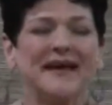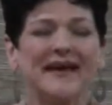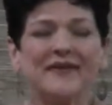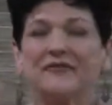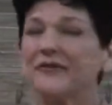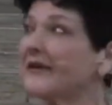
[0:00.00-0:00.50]

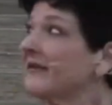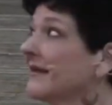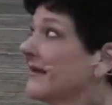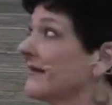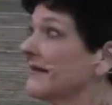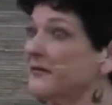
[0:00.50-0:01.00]

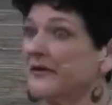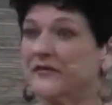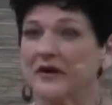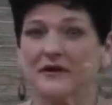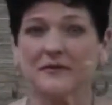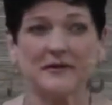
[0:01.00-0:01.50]
everything that we've
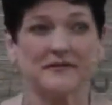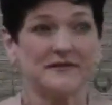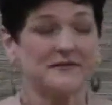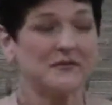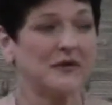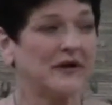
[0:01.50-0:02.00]
talked about
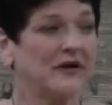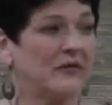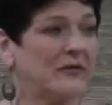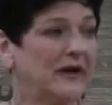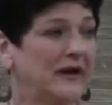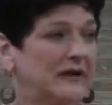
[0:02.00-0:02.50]
this morning
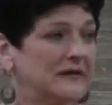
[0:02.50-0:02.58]
already